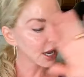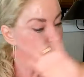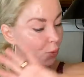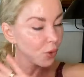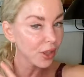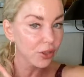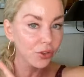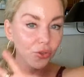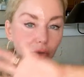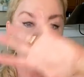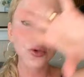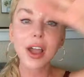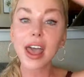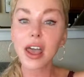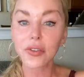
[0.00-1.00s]
I went
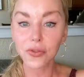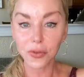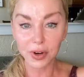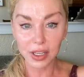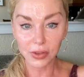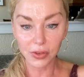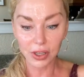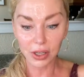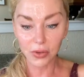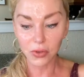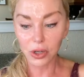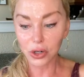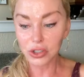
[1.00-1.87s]
through everything.